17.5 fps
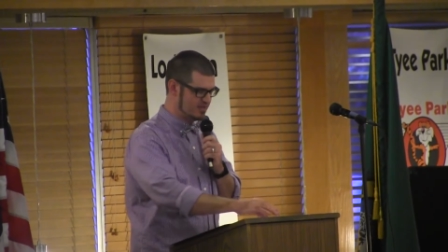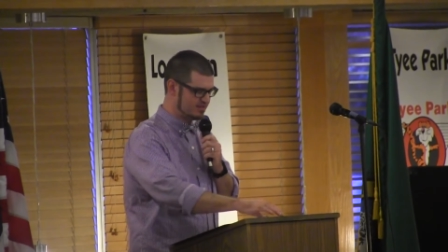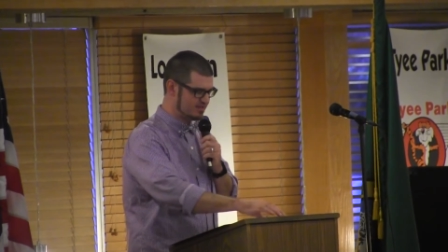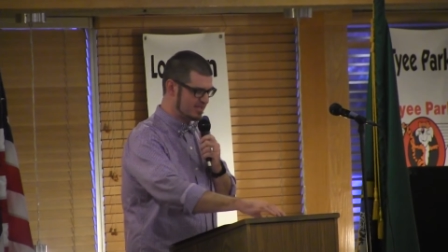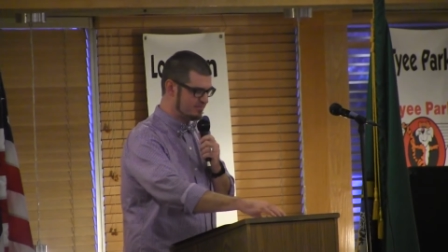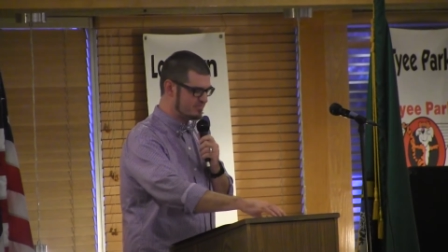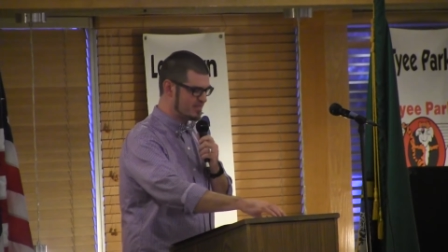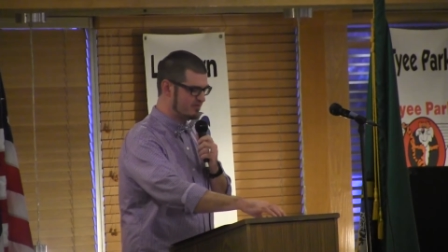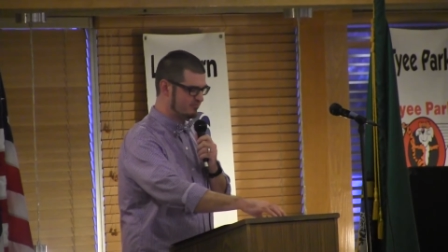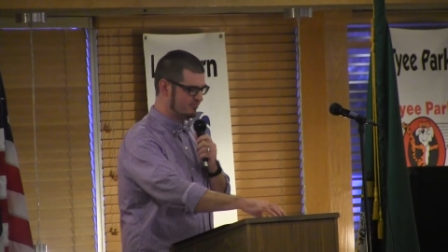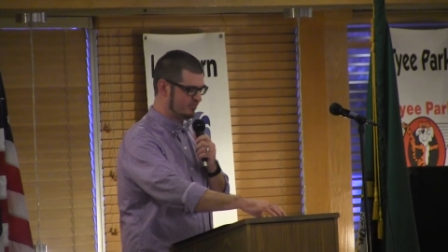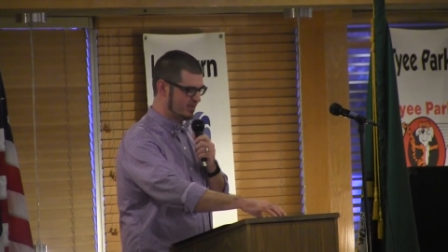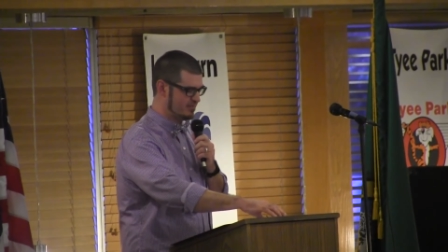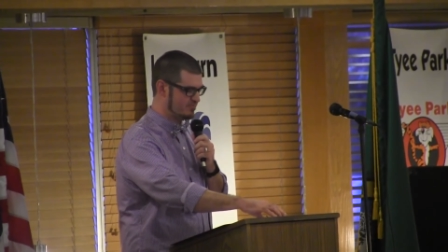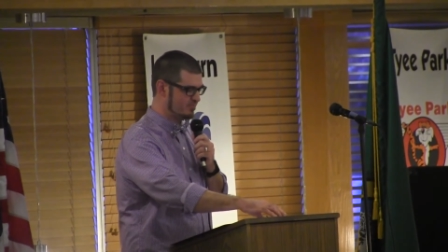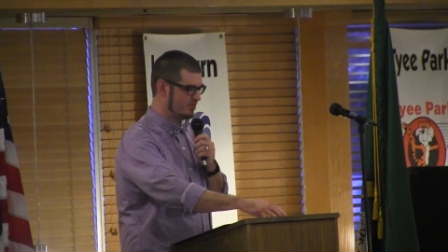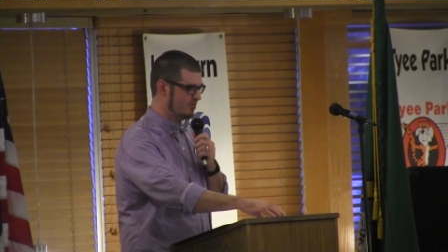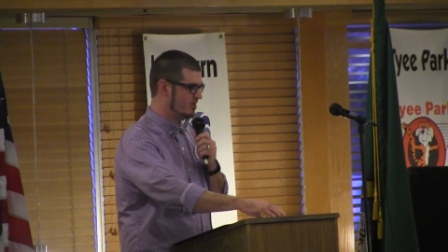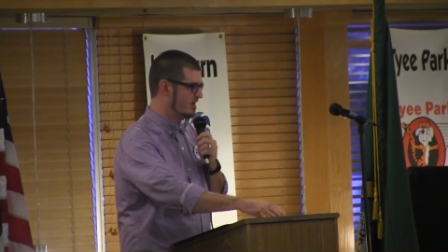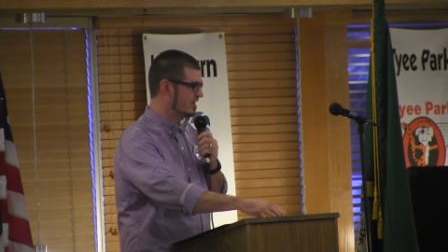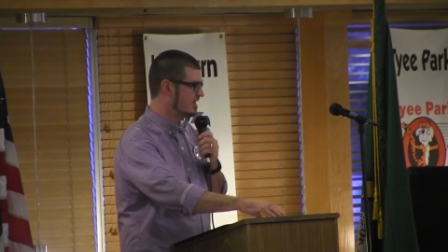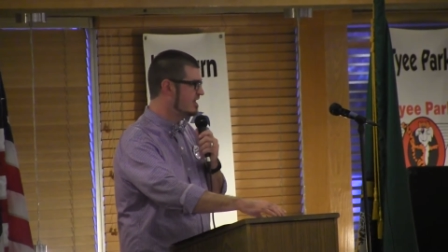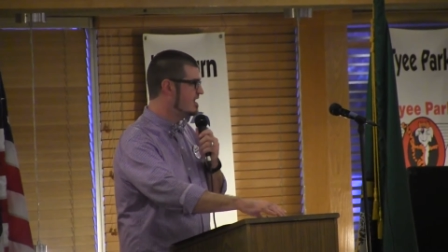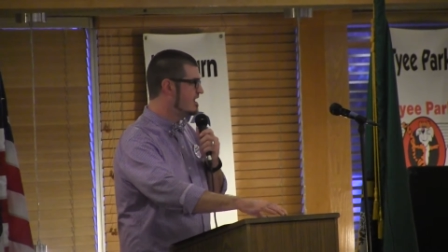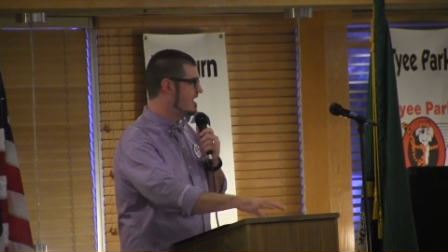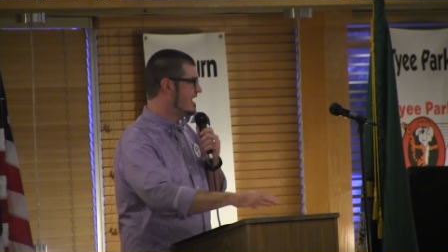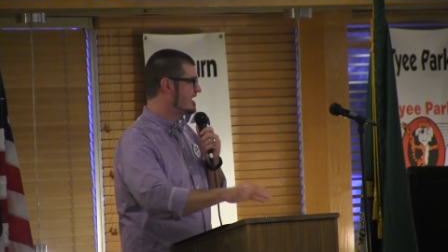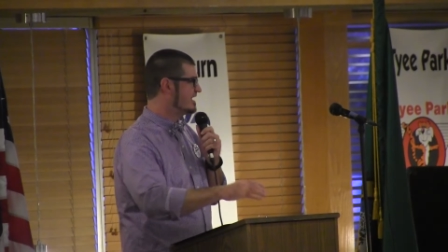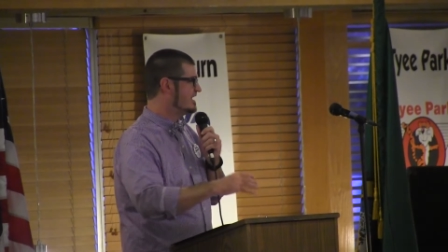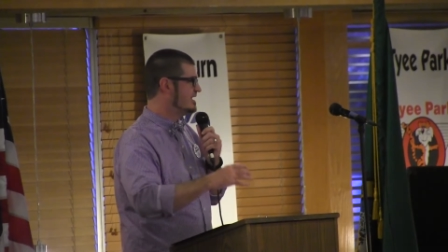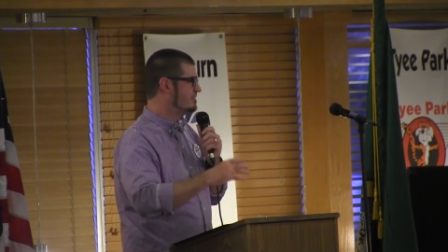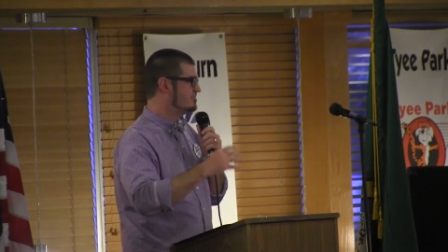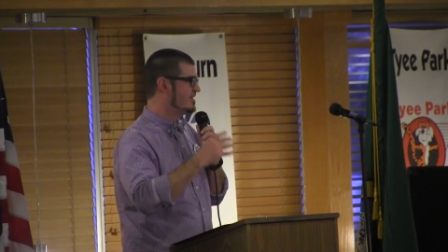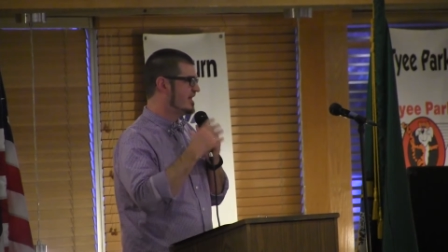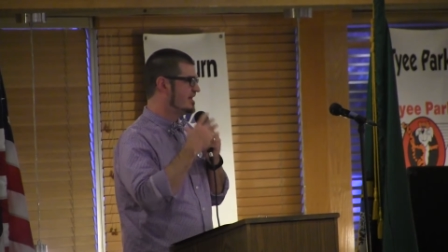to keep that flame burning and
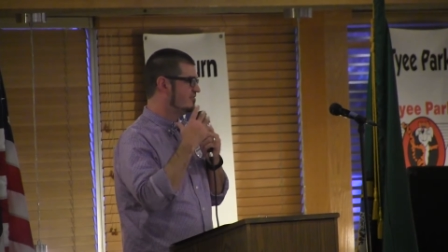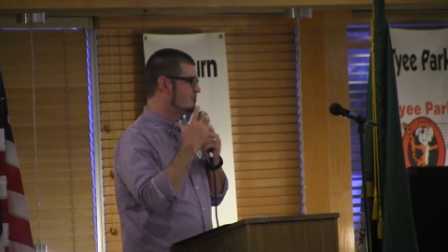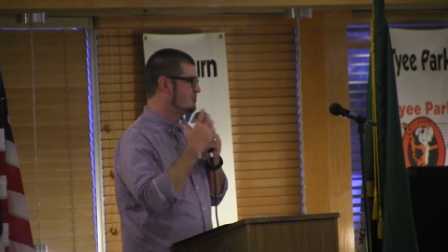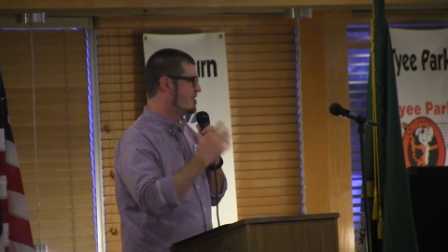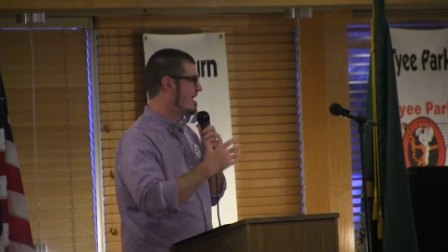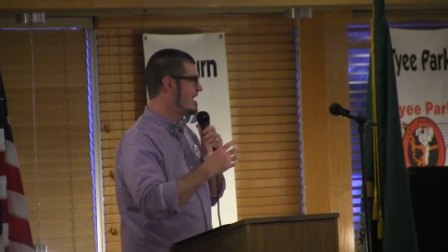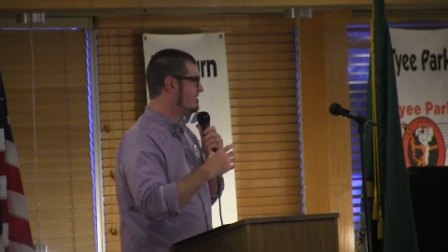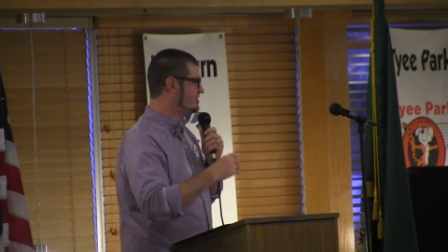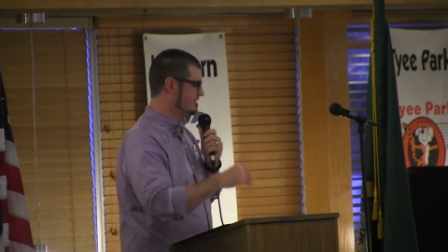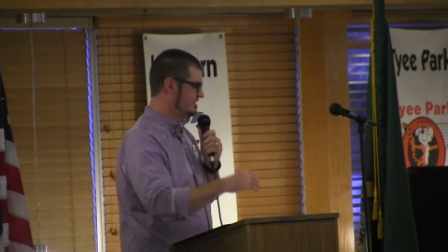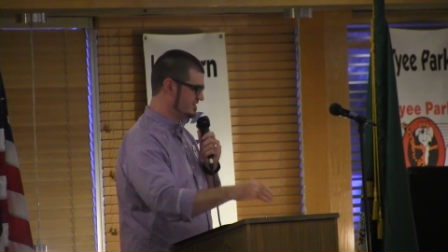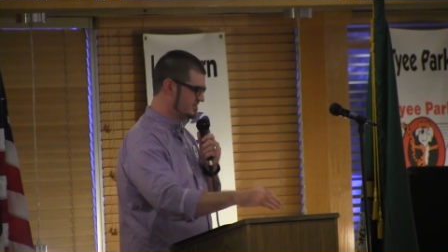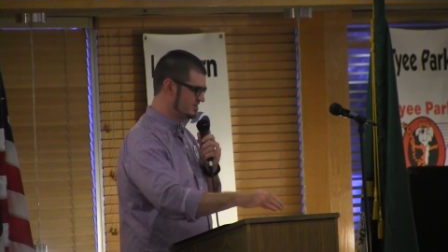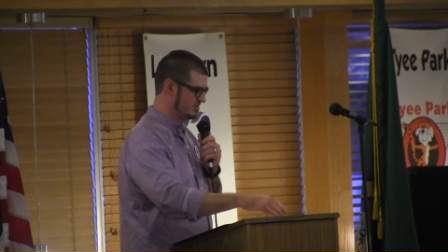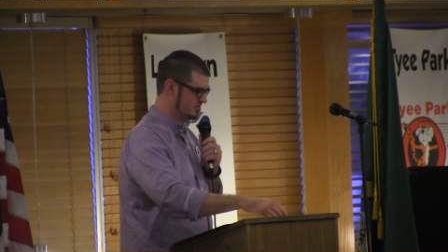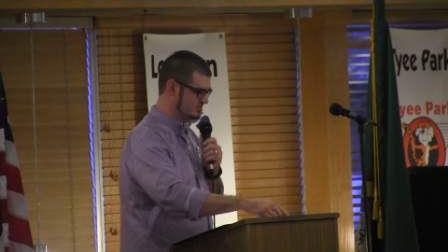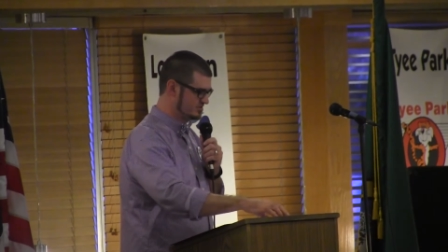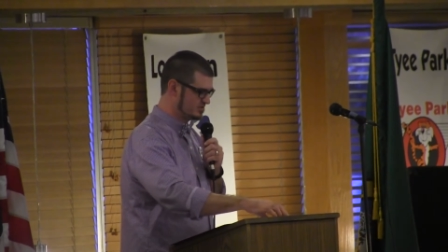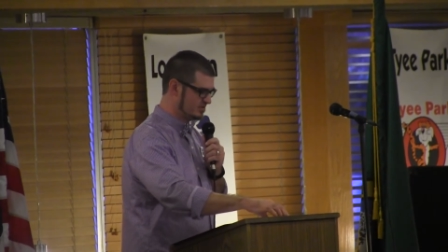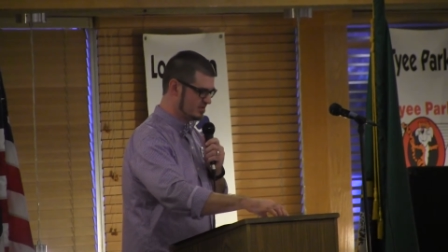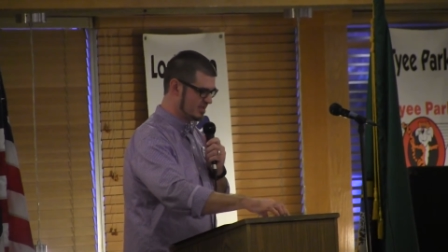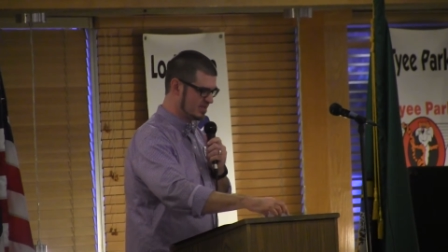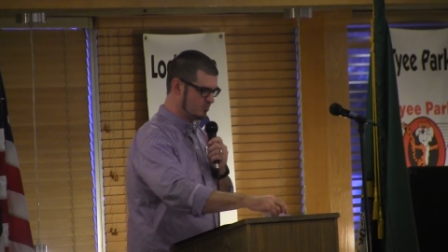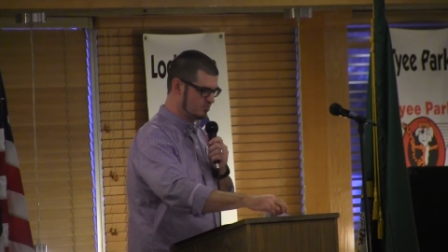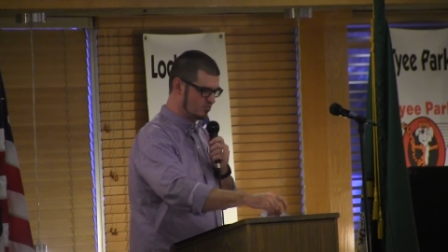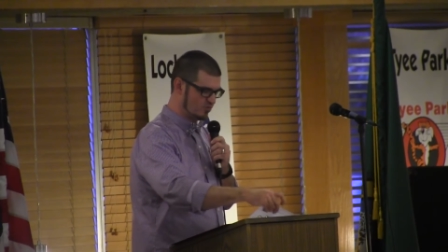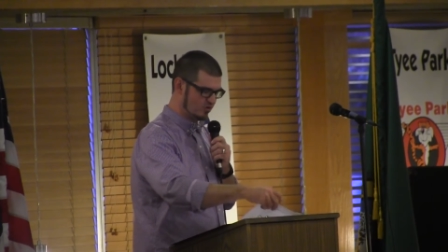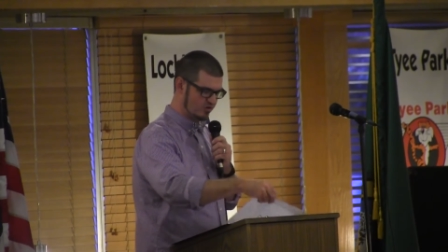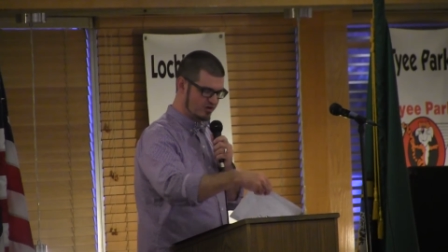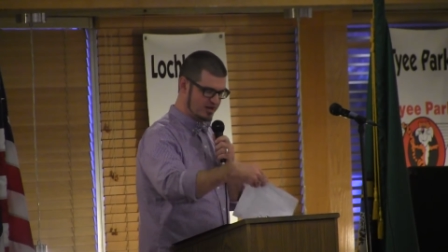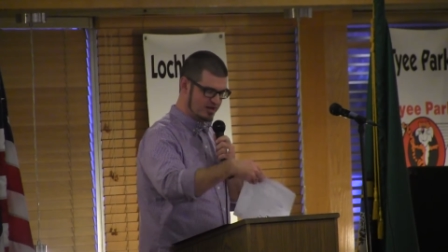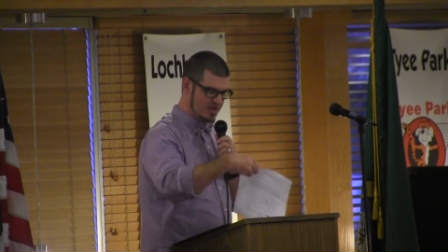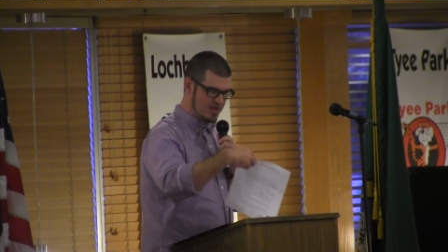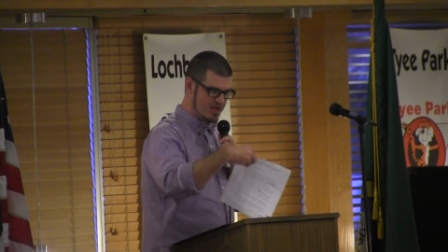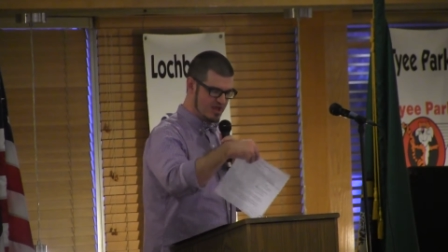keep that drive in these students so they can
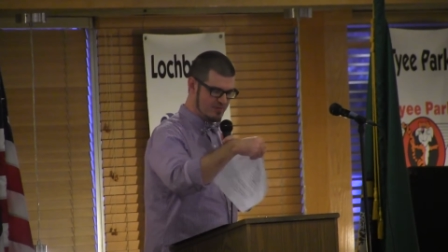worry